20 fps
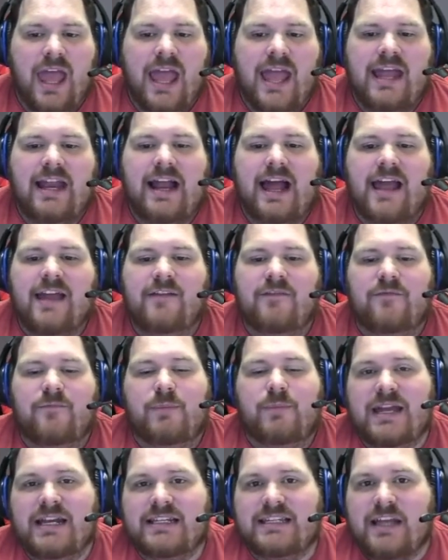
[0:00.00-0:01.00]
and I have
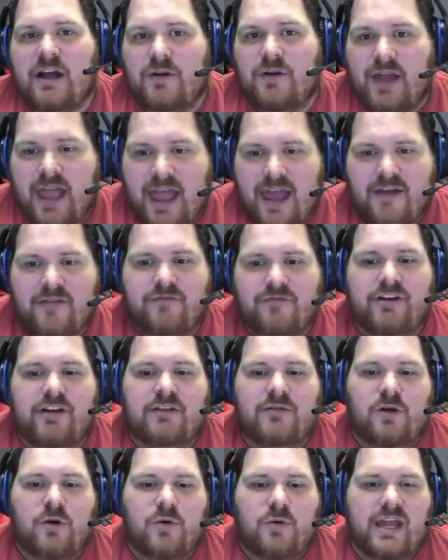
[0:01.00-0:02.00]
picked out every
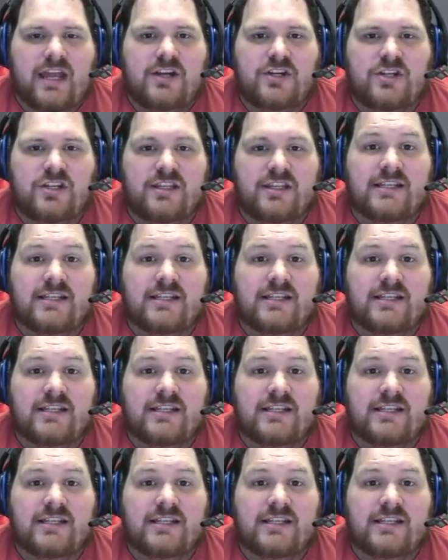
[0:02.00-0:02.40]
location